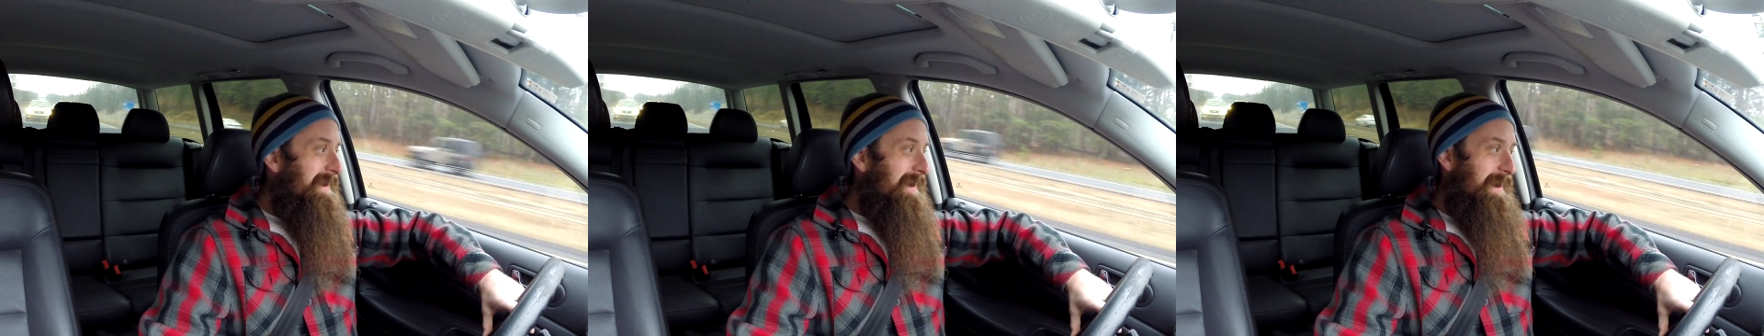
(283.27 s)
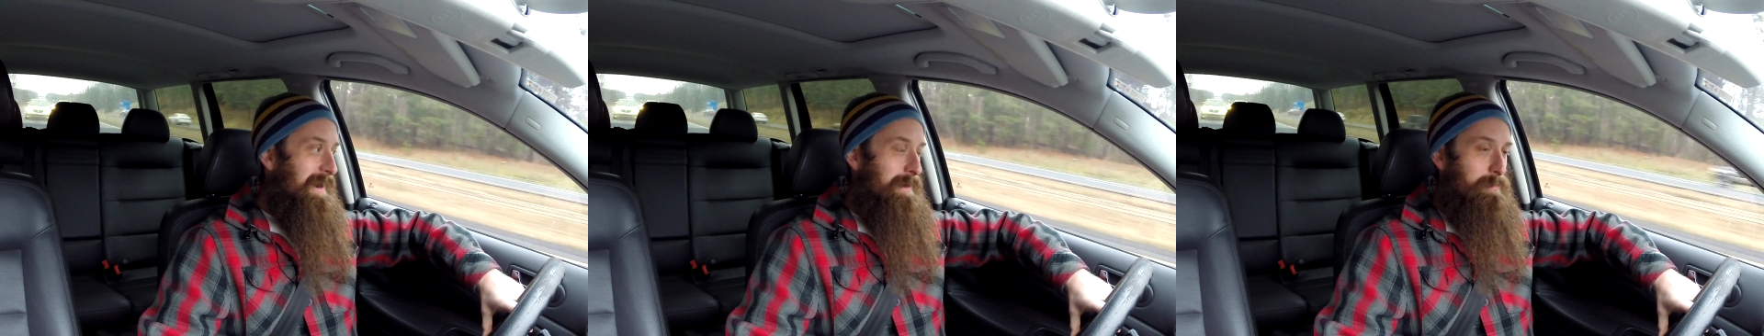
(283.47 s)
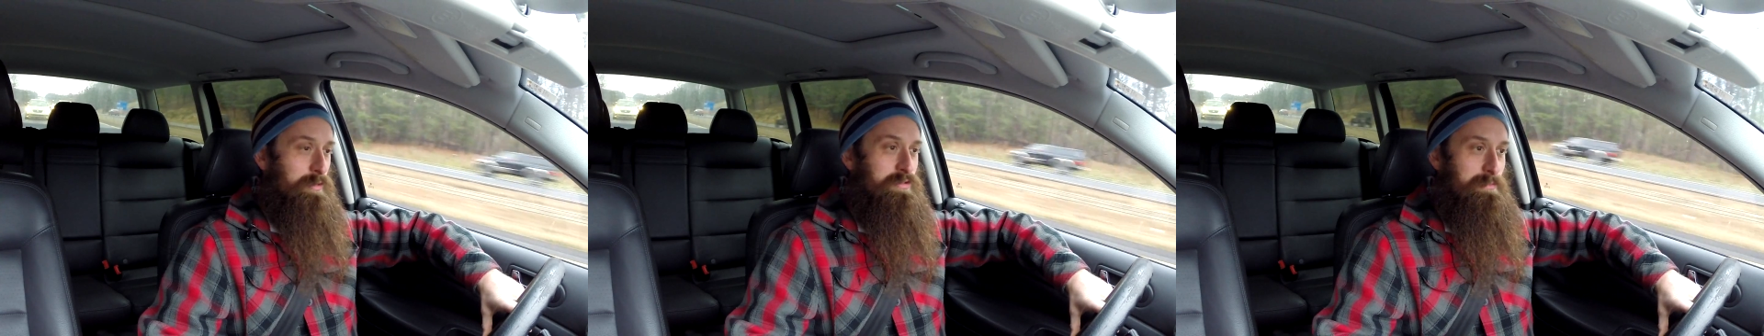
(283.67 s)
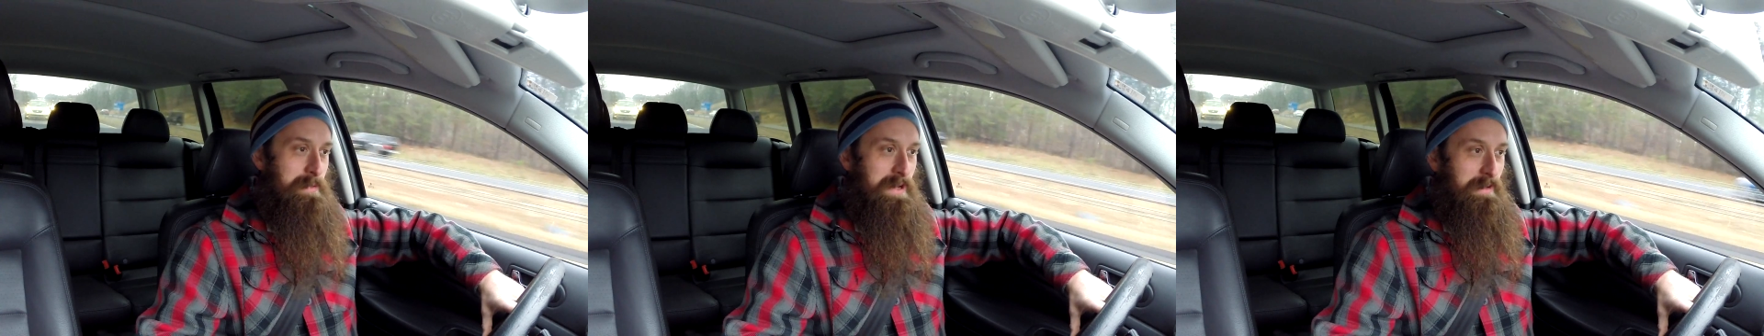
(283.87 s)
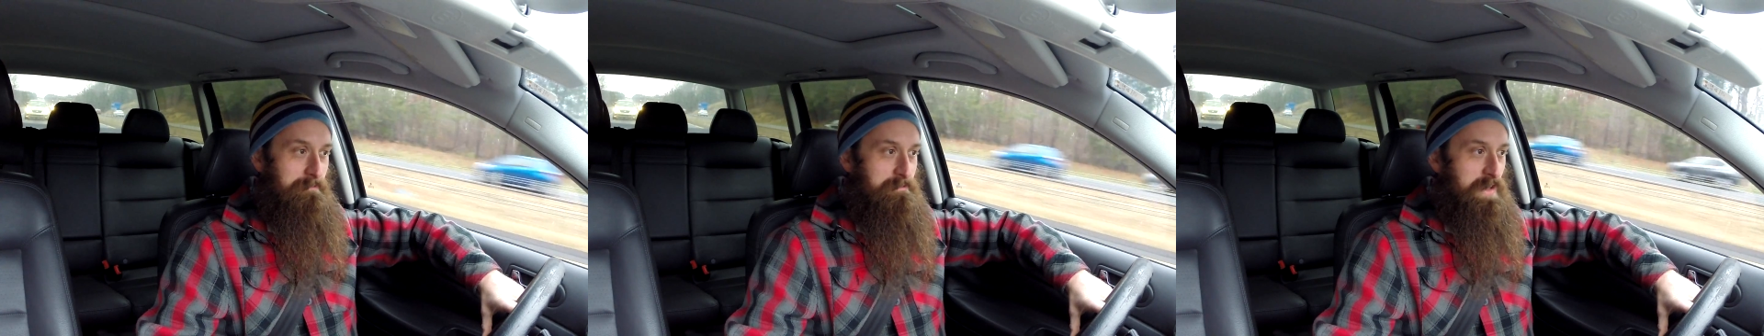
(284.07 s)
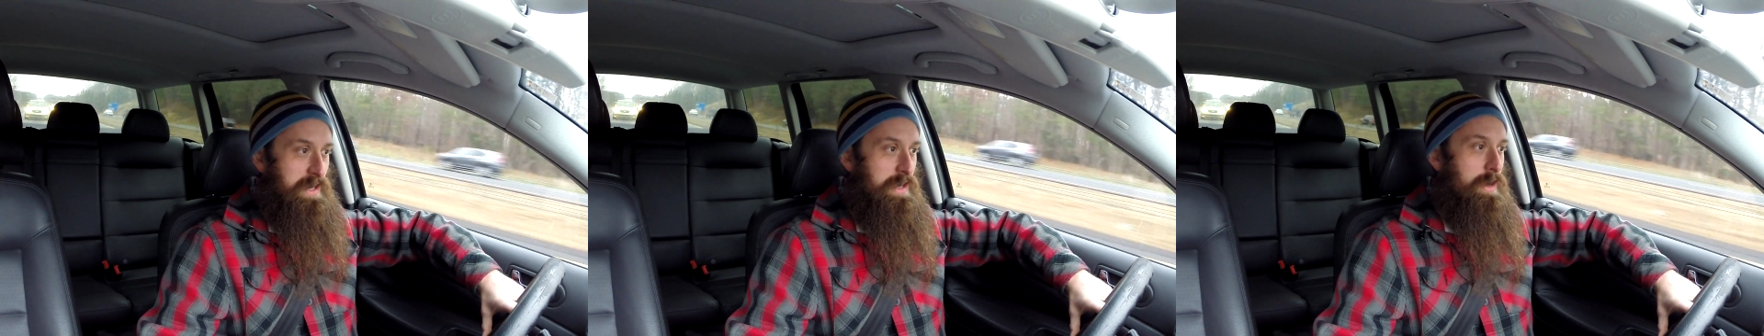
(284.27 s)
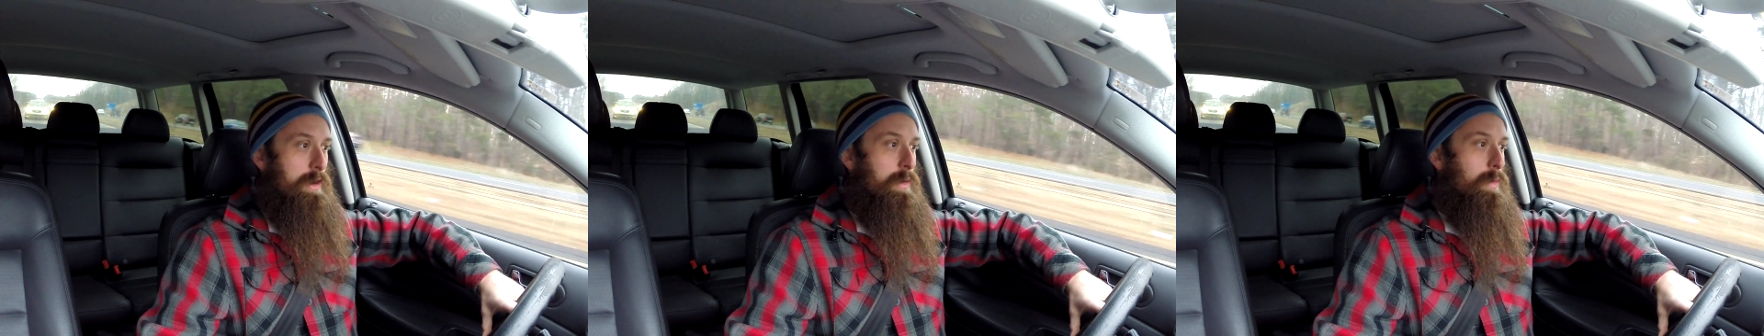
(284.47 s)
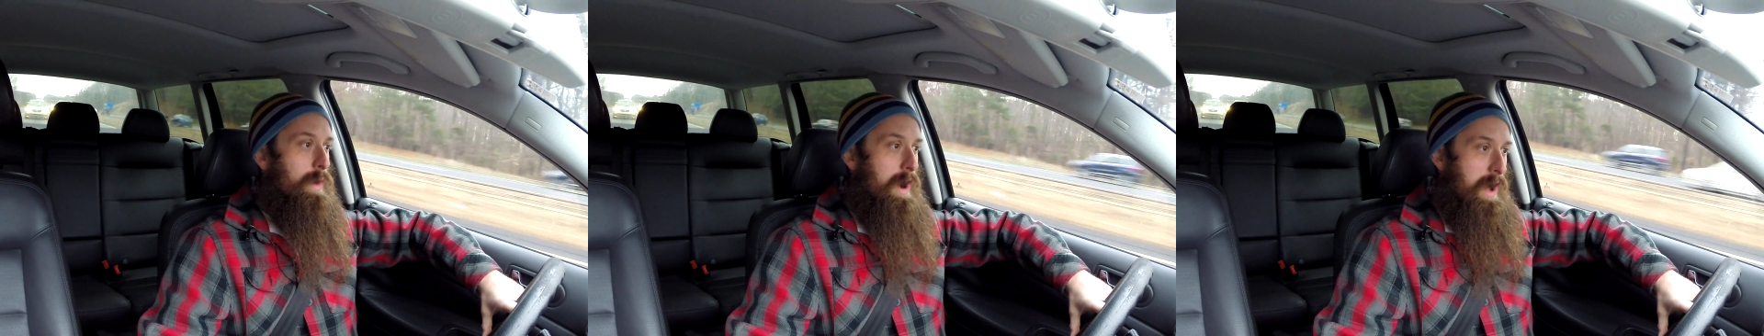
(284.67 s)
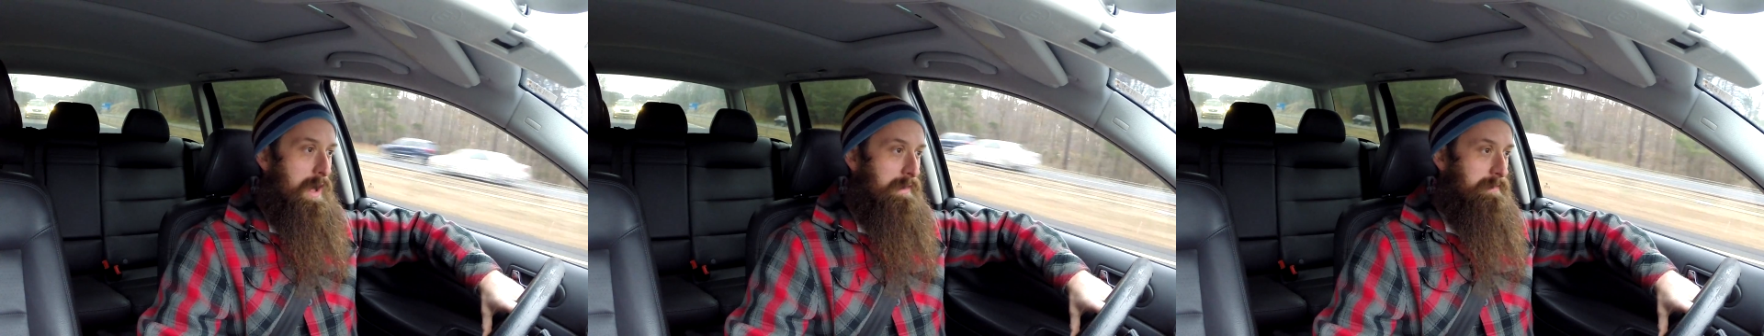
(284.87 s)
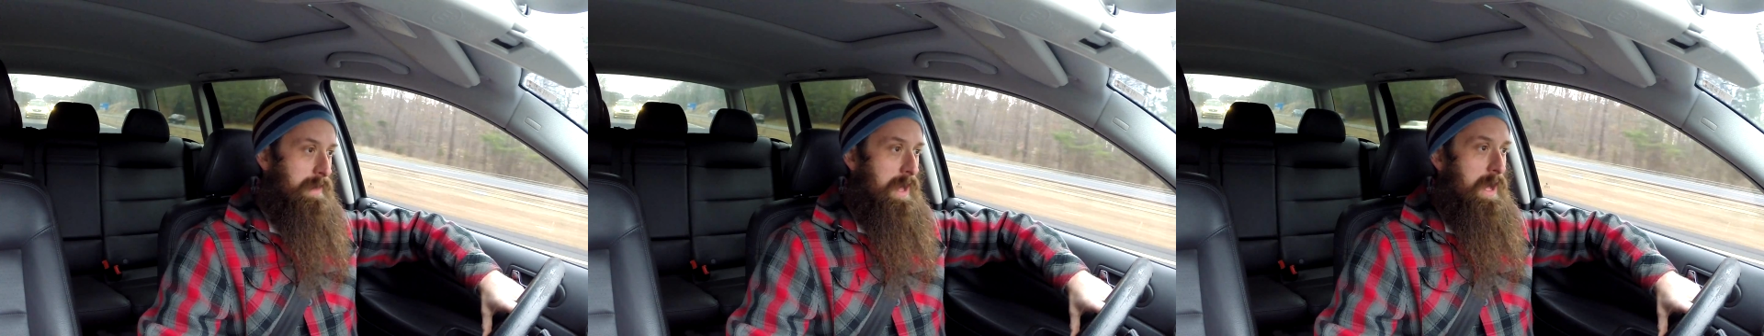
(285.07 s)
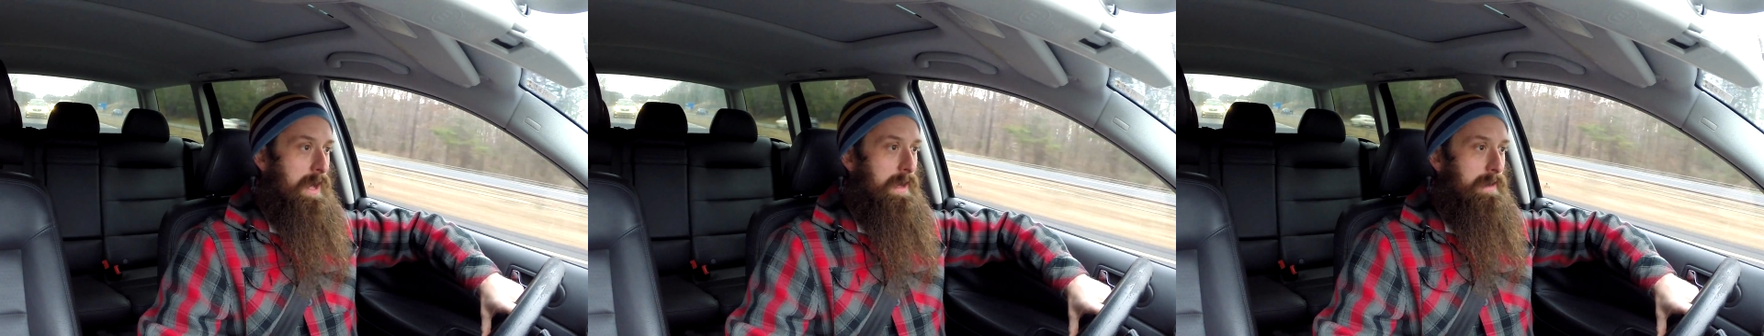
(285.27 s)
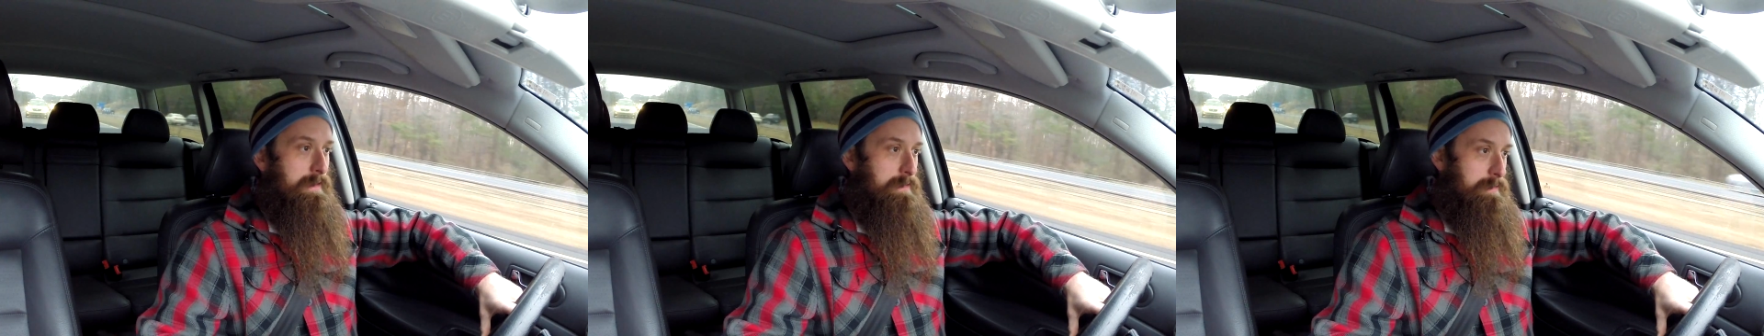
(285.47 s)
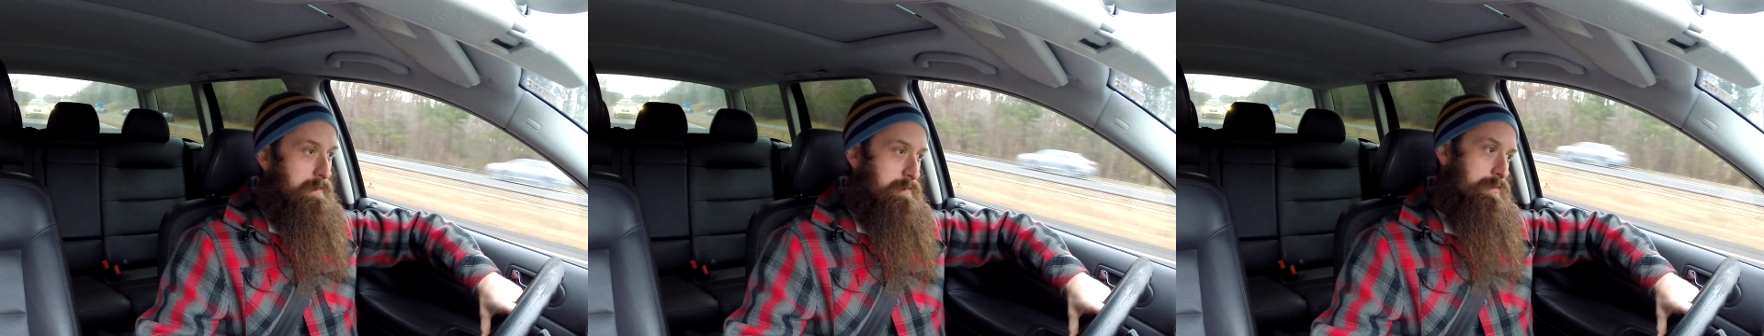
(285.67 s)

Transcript: Uh, we're submitting video online,